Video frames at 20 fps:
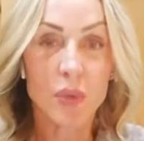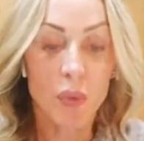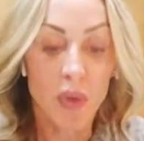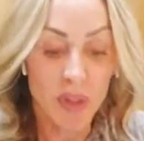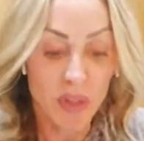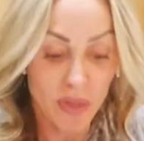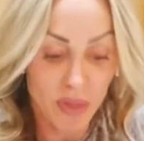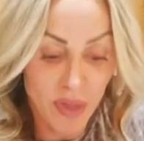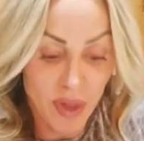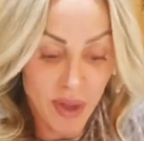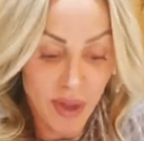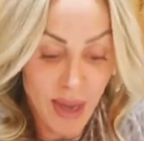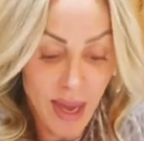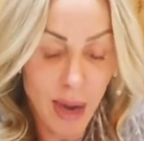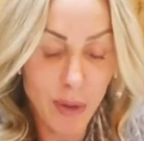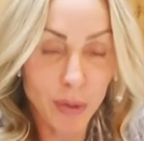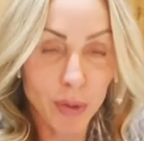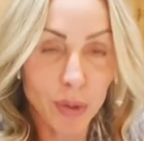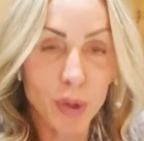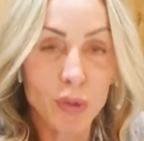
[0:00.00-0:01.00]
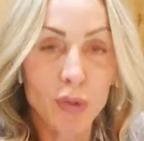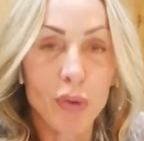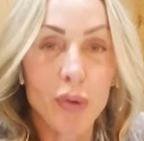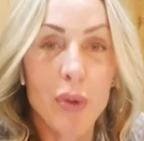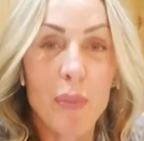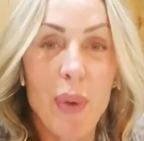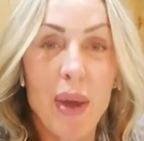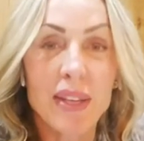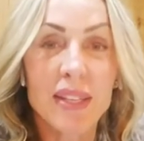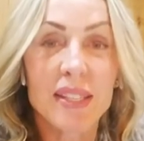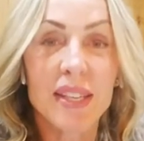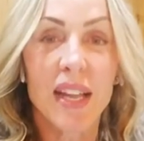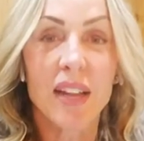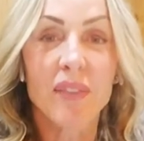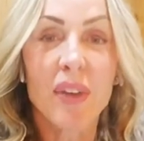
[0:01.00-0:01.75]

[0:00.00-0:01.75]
with uh, how to guru your bad self.